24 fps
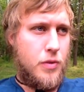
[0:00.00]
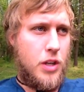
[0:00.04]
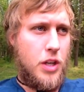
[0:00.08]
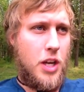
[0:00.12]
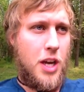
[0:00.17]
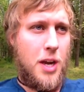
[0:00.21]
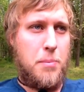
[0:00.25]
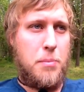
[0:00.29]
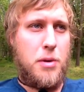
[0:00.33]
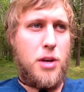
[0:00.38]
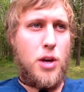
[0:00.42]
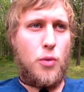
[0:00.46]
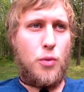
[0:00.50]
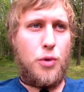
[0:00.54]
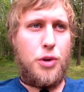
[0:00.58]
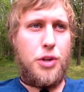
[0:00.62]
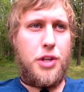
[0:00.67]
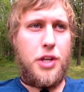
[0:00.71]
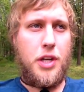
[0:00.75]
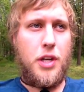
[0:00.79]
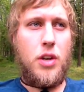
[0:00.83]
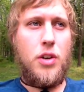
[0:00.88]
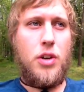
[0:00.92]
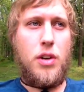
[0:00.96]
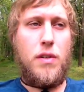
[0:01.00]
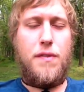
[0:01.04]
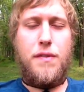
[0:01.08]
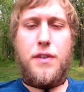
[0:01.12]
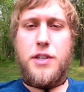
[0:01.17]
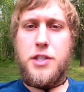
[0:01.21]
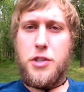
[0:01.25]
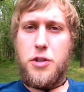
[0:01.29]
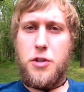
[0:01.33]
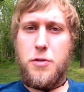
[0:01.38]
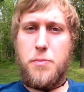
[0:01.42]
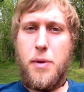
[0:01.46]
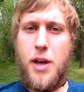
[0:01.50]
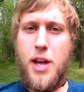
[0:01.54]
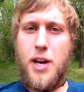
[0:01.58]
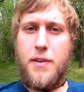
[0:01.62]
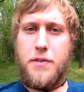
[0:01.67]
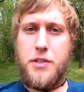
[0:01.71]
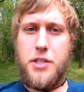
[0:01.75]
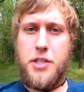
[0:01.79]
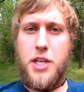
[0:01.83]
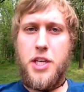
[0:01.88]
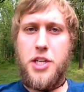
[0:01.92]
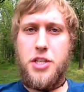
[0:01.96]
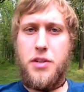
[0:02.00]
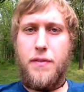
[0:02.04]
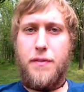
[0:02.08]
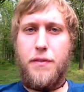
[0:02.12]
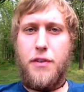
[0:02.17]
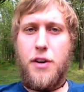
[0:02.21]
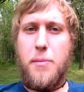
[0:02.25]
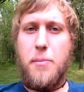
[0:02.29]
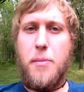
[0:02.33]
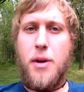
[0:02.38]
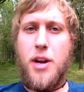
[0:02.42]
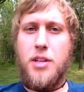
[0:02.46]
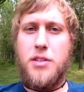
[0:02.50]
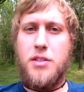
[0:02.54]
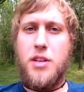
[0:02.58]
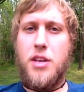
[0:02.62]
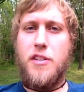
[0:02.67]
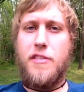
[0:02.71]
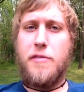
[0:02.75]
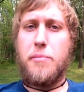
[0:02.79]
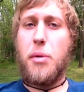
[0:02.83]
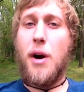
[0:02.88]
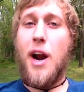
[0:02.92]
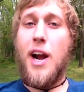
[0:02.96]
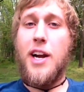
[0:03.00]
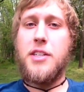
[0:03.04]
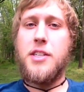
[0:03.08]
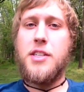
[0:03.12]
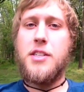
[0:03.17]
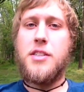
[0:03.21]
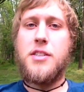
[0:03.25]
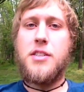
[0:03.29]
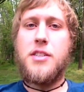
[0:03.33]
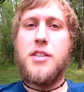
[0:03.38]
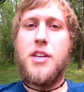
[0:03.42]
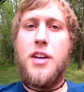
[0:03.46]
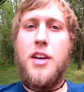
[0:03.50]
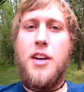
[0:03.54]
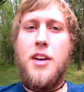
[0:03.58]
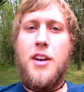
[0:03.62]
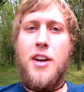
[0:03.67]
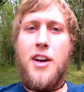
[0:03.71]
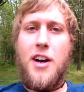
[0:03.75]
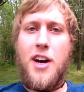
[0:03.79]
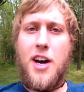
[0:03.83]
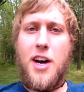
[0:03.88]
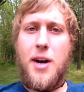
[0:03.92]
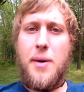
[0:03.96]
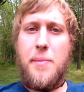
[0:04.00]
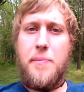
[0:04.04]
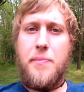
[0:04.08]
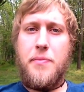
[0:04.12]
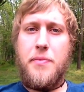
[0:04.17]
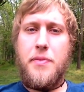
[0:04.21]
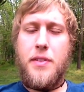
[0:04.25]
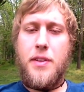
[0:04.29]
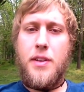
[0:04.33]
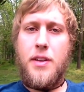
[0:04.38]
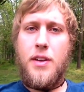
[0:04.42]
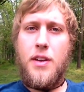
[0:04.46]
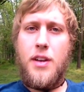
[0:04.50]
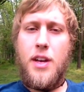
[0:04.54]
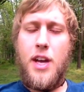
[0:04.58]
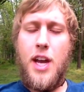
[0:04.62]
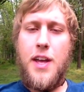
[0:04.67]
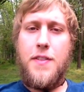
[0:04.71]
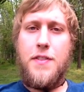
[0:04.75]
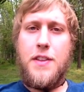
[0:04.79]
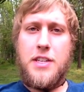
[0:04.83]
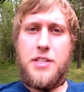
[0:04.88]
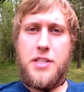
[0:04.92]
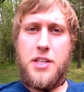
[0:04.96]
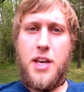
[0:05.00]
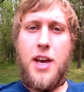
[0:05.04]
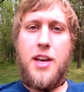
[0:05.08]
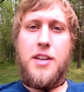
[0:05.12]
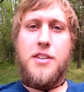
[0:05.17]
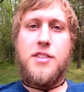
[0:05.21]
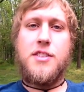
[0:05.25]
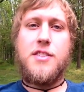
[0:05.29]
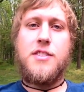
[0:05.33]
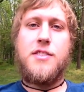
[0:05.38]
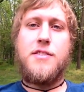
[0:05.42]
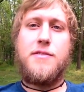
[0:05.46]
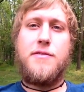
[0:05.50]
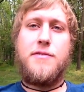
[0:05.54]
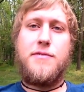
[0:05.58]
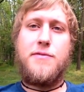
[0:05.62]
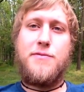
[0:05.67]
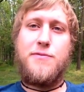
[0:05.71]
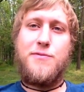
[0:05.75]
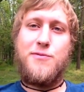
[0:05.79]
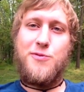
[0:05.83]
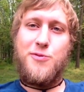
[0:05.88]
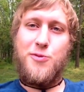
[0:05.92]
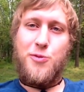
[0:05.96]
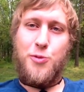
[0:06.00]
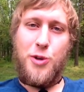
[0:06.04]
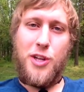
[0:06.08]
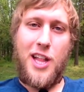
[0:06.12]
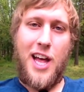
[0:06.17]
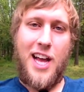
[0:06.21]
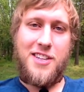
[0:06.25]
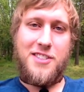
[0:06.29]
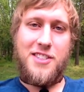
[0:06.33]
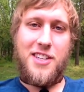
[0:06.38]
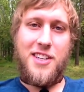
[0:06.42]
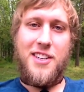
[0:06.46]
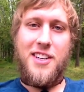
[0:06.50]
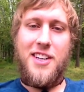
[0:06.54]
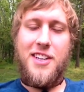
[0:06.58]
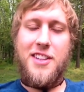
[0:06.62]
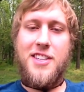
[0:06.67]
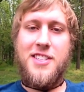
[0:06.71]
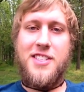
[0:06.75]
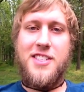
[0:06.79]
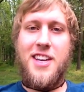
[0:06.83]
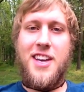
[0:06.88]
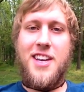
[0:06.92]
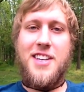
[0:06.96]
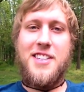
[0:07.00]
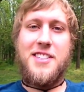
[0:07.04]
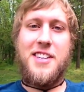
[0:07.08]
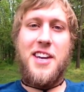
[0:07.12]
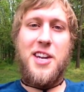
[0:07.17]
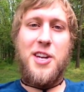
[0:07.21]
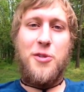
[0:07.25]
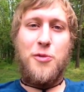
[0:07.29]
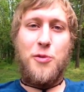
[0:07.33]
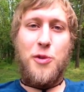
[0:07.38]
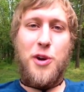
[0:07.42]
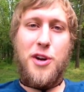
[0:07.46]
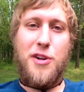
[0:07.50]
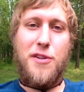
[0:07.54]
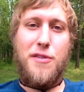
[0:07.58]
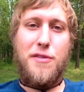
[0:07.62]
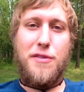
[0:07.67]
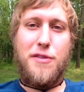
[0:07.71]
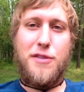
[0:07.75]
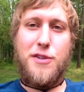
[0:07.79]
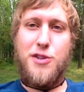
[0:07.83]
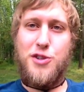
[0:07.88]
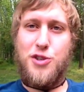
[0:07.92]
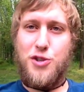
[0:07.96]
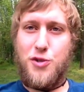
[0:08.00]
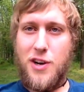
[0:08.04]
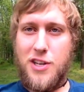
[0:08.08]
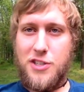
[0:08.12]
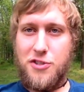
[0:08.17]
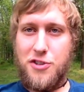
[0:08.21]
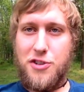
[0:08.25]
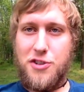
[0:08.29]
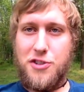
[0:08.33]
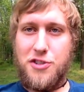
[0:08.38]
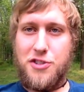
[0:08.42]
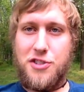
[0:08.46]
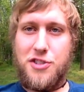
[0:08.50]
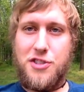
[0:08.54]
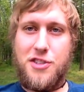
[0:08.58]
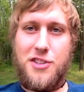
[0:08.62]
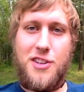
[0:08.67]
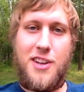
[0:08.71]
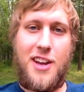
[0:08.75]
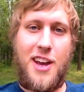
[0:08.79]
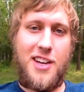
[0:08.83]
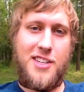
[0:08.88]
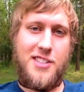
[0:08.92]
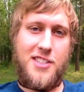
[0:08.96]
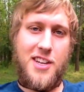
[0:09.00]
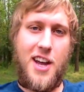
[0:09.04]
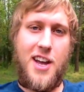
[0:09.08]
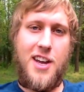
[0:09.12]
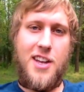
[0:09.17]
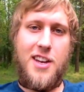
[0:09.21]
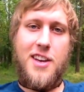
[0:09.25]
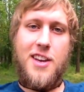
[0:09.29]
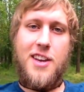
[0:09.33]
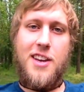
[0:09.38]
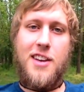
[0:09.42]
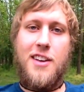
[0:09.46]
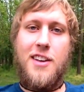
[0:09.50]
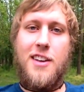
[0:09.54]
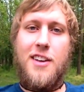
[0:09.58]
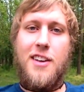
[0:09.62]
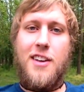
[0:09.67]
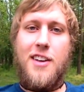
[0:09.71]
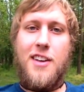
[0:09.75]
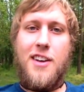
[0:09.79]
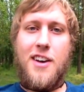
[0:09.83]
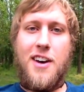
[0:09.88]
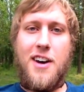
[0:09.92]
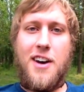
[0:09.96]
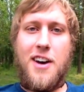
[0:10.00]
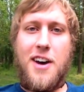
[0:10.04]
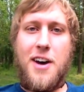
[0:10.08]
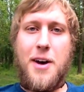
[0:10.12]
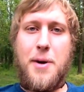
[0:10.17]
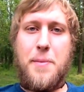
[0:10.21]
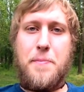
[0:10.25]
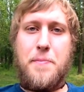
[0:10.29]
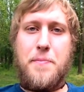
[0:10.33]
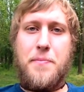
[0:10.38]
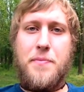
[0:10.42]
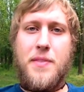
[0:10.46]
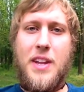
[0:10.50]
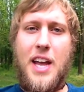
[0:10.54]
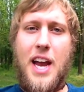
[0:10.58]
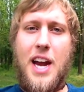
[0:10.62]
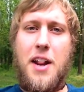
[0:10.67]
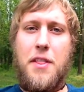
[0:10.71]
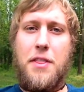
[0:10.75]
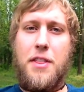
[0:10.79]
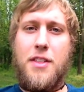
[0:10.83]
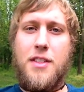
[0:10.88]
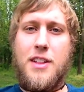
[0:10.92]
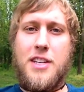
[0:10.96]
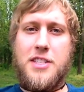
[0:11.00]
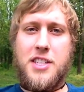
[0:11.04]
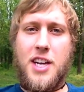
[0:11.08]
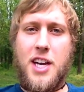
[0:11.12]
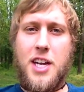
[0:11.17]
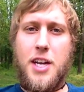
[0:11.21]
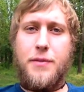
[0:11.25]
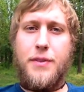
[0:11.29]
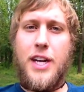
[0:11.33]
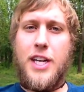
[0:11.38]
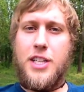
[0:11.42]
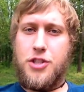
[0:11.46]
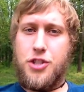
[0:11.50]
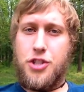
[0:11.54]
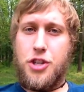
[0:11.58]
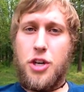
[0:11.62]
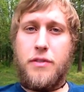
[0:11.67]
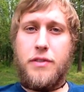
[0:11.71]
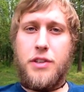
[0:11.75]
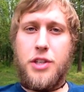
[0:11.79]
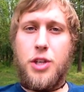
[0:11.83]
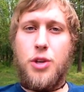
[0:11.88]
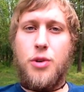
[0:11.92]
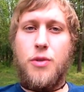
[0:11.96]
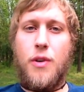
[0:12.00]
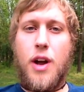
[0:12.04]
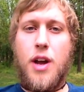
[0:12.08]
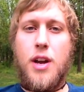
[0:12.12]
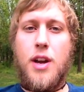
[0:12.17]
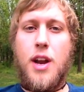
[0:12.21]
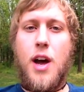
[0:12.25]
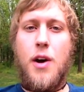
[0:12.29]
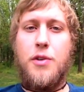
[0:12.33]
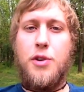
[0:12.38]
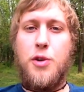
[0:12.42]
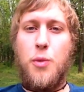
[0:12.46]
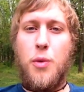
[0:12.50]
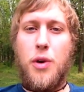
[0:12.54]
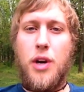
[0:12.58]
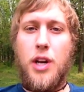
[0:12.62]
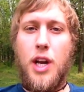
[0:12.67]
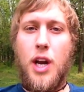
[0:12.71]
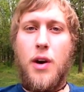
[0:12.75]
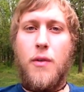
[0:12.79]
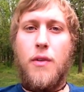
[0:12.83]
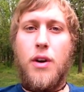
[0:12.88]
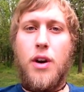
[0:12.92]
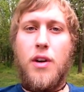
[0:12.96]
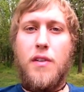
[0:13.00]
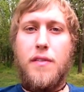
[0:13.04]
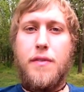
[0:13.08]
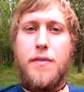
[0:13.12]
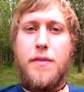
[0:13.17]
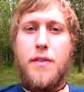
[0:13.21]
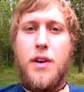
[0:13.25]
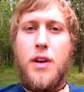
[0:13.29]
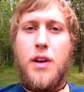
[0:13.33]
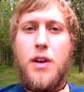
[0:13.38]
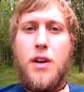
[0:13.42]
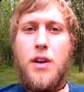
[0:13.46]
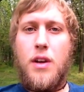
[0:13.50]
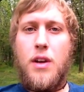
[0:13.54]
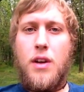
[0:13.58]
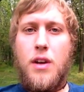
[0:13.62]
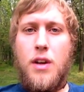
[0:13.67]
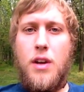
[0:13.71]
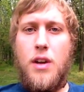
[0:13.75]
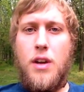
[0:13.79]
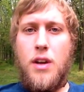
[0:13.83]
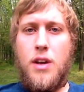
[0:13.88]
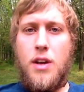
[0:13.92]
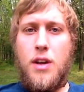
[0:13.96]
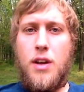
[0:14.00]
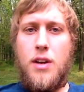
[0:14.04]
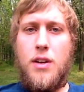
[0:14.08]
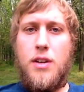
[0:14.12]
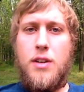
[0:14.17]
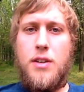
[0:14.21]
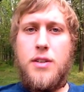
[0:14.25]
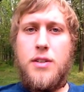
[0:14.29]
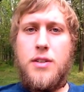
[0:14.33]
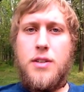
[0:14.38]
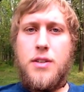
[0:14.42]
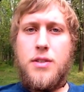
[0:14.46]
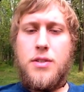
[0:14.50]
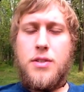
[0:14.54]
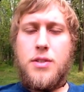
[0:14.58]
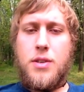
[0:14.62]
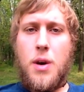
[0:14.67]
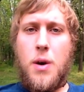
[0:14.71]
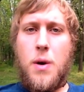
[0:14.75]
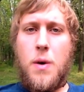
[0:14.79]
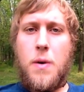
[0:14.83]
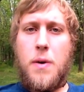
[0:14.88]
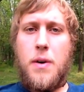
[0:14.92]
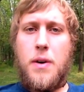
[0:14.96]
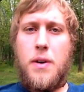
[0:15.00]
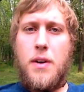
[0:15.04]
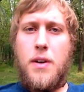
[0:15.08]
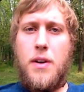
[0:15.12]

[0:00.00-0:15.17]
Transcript: can be a really good physical manifestation for a meditative practice. In this case, relaxing. In this case, getting rid of stressors, anxiety, anything that's kind of not serving you right now and you want to get rid of. So,